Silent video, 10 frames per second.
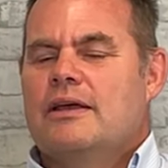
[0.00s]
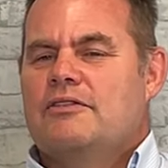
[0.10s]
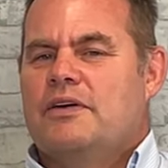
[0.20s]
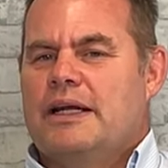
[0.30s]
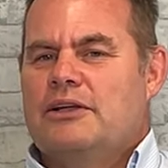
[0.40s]

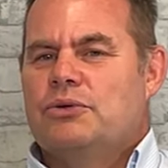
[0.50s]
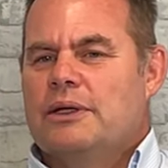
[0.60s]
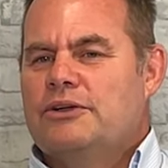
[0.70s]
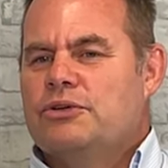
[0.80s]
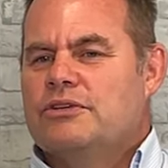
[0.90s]
financial
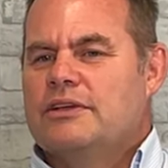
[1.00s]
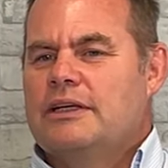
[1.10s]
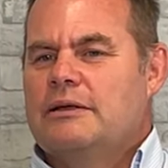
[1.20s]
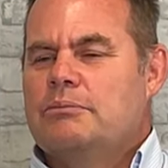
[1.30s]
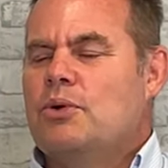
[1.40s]

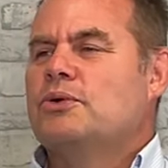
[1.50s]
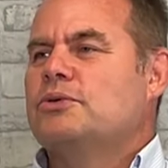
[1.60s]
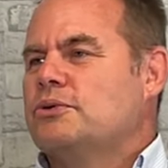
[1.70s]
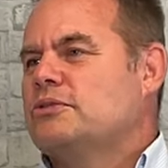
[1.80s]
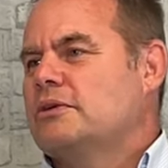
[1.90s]
literacy portals,